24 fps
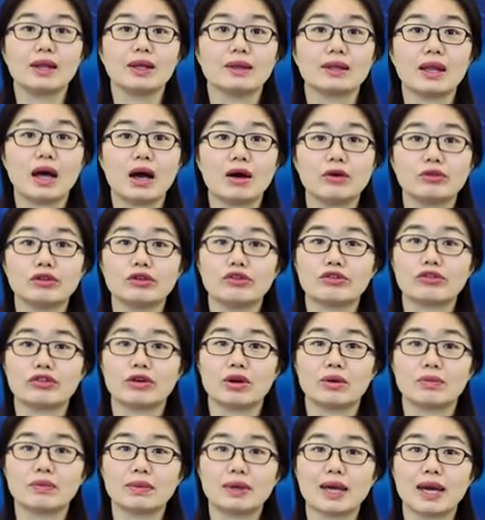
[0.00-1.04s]
Now the
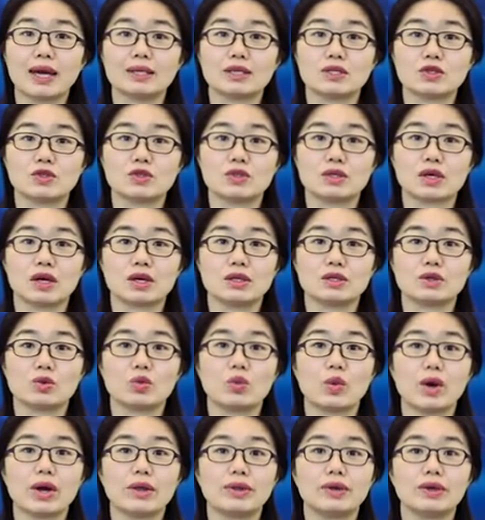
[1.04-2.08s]
firm can decide
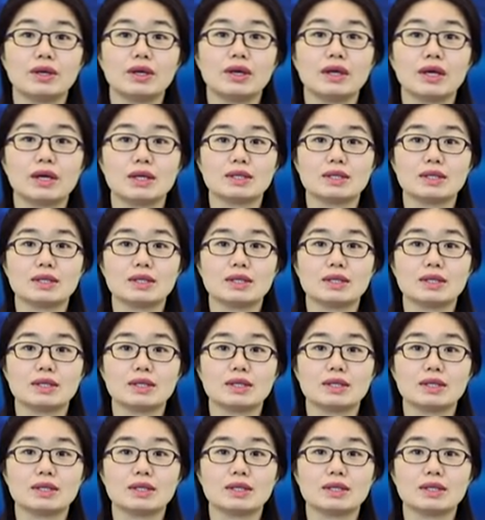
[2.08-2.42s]
whether